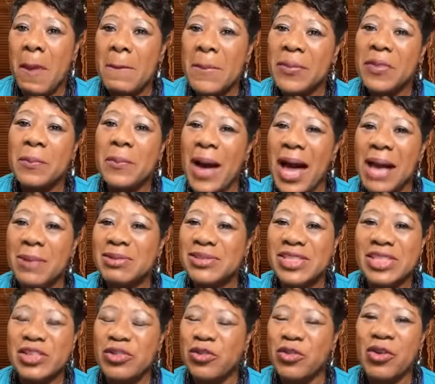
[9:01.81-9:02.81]
But the Bible
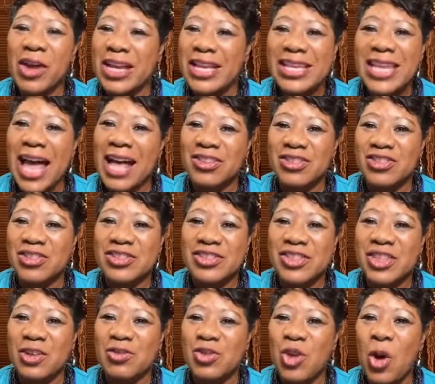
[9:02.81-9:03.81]
says, fret not
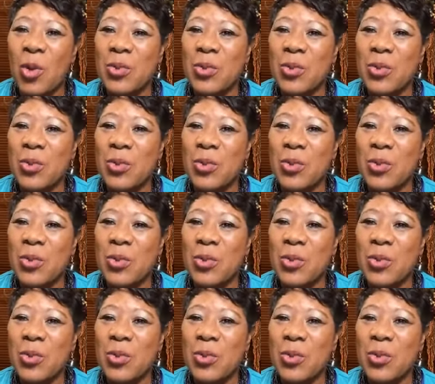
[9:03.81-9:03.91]
yourselves.